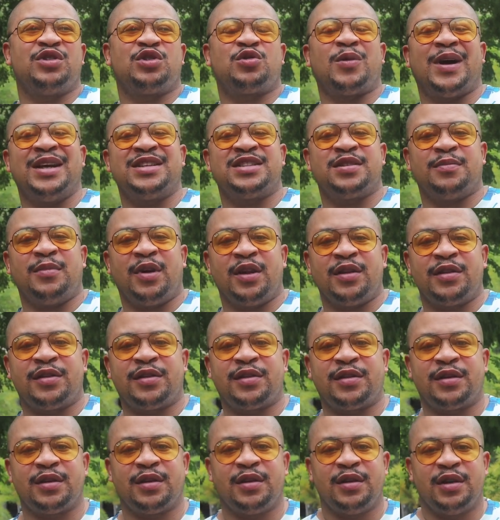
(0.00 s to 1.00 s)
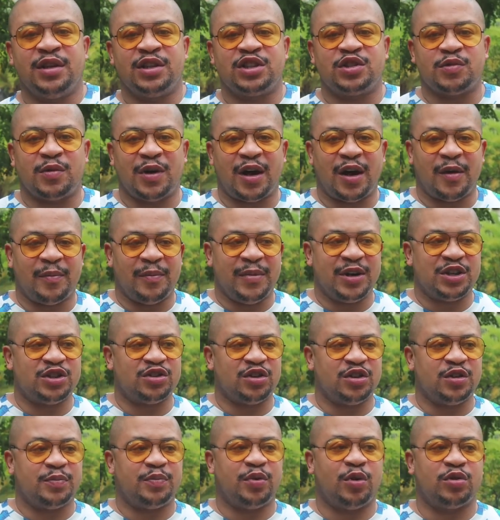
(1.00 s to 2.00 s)
twice a month. So I'll make
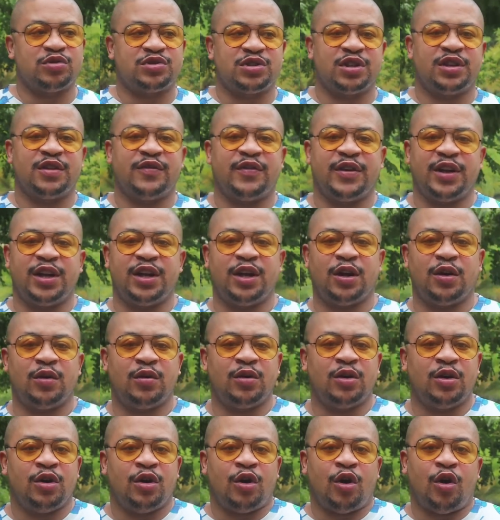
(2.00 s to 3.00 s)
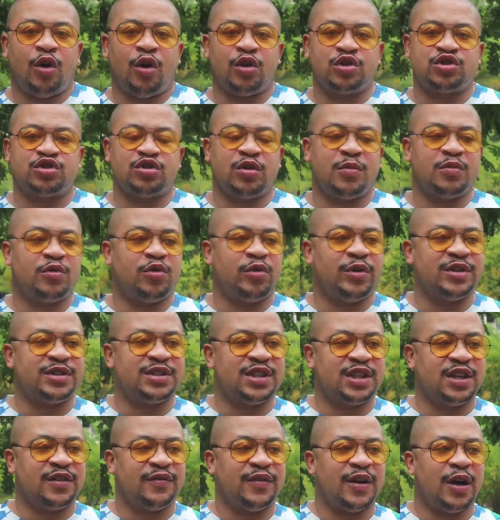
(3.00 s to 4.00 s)
sure you post it in the video. Also, I'm
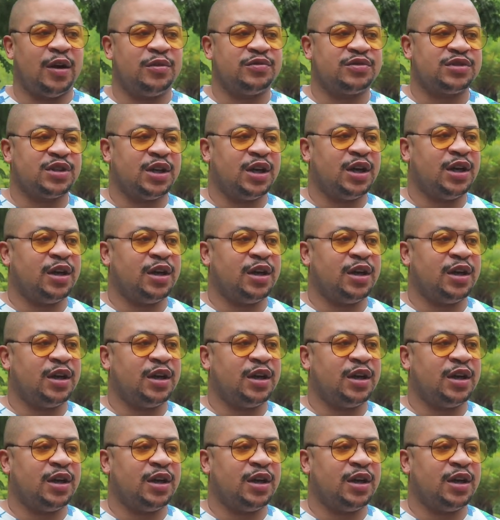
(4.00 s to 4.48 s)
going to give out